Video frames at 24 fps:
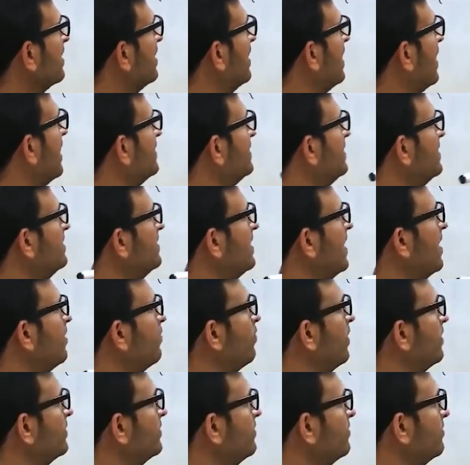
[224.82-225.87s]
I did not
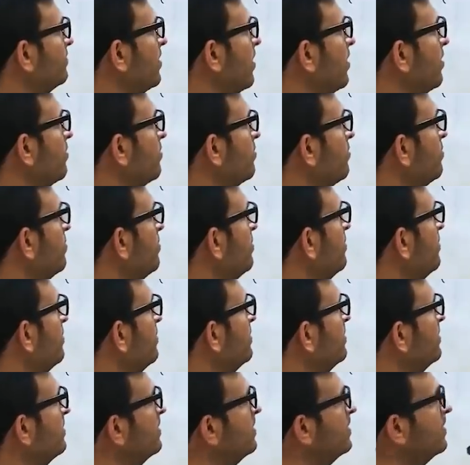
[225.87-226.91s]
want to go
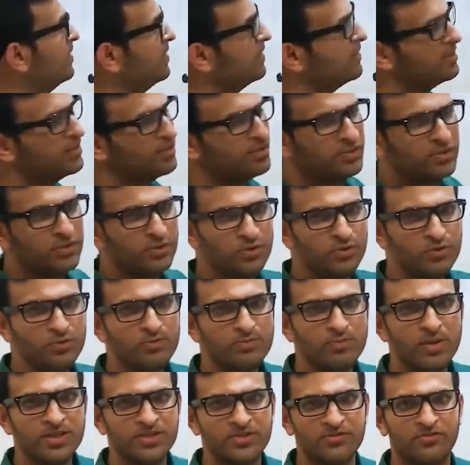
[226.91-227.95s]
too
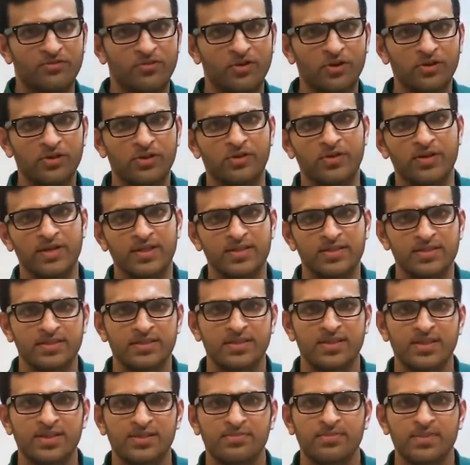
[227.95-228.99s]
much further into
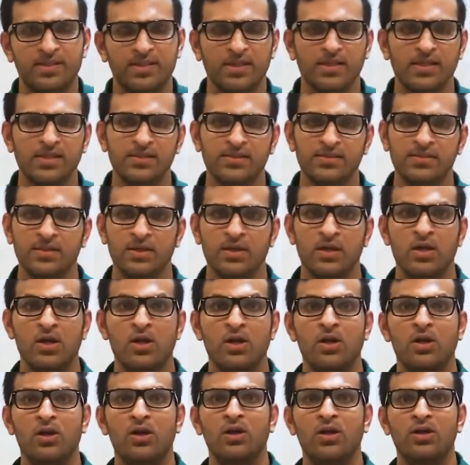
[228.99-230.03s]
this because
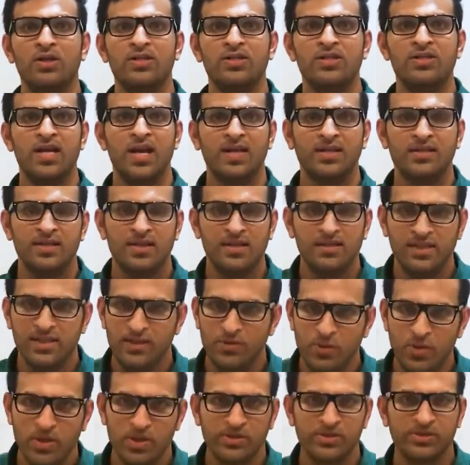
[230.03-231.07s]
technically
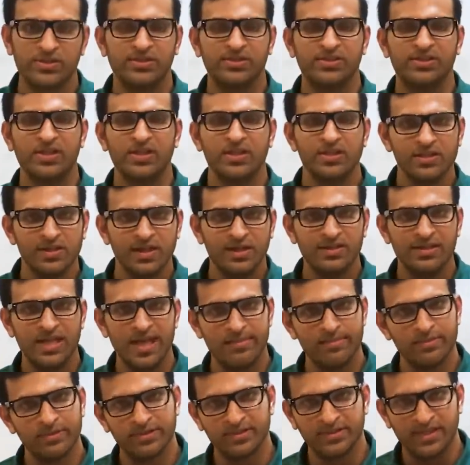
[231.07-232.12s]
we are still
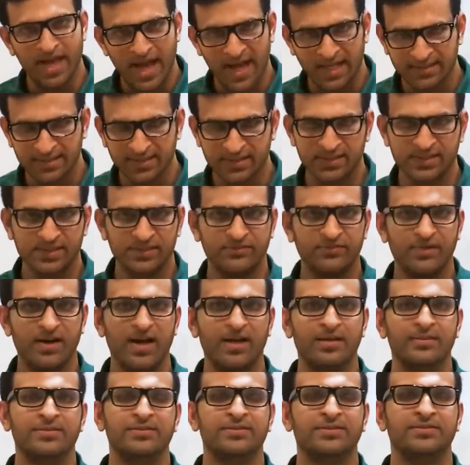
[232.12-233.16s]
unable to access this
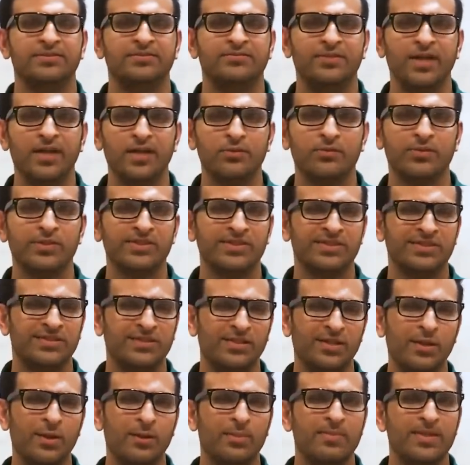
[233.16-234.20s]
file, right? We're
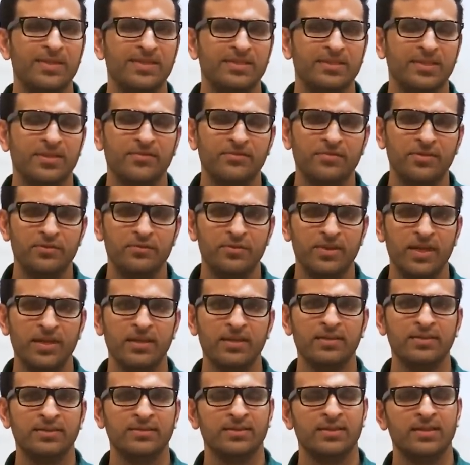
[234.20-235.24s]
still missing a few
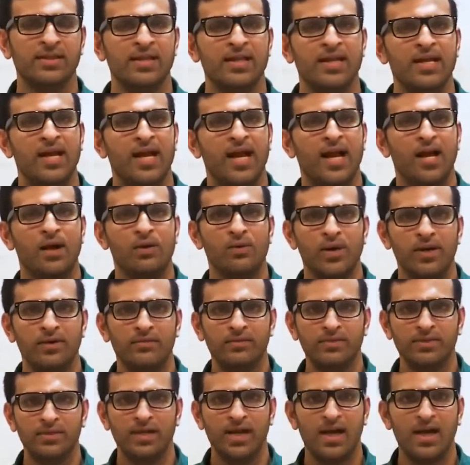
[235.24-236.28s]
things.
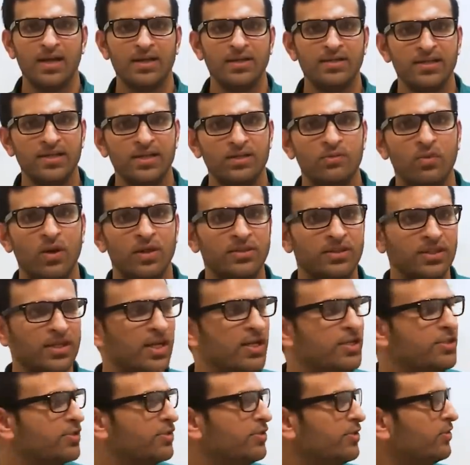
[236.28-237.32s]
However, I did want to
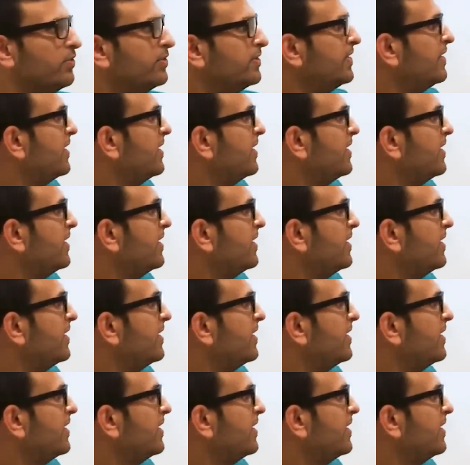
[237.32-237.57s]
introduce